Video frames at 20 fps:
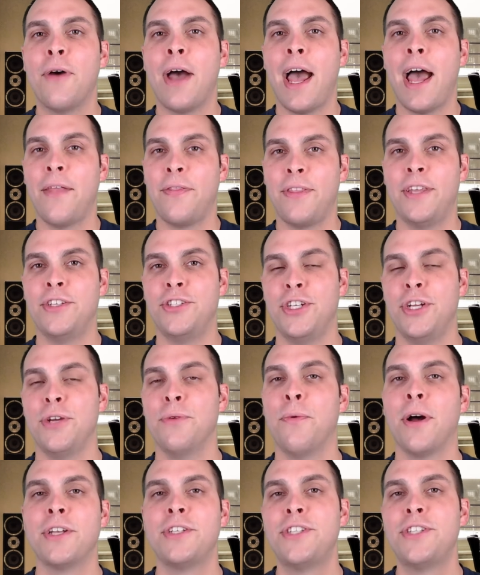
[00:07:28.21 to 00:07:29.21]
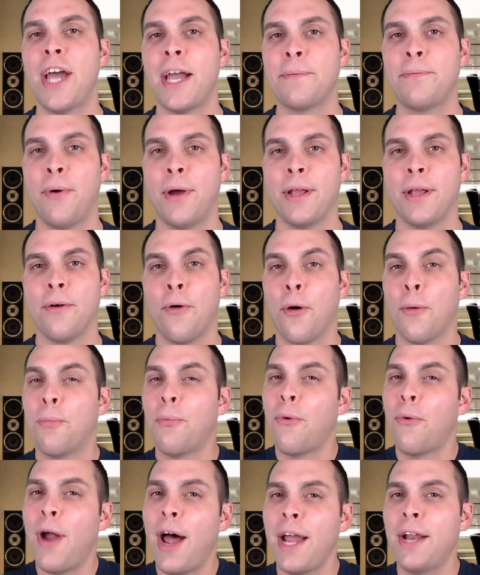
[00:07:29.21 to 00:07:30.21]
at the G1 checkpoint or
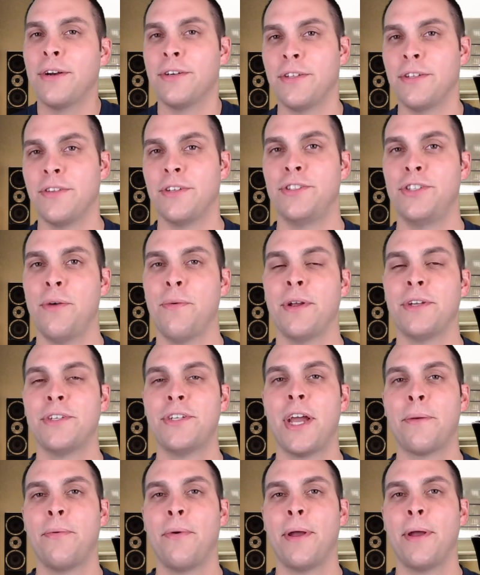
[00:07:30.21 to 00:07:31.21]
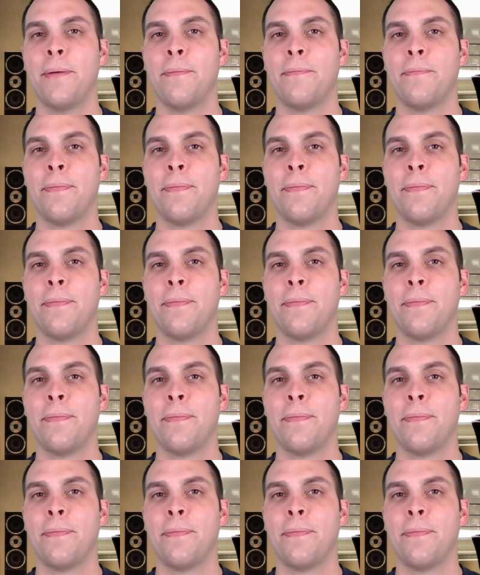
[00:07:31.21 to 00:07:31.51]
prior to the G1 checkpoint.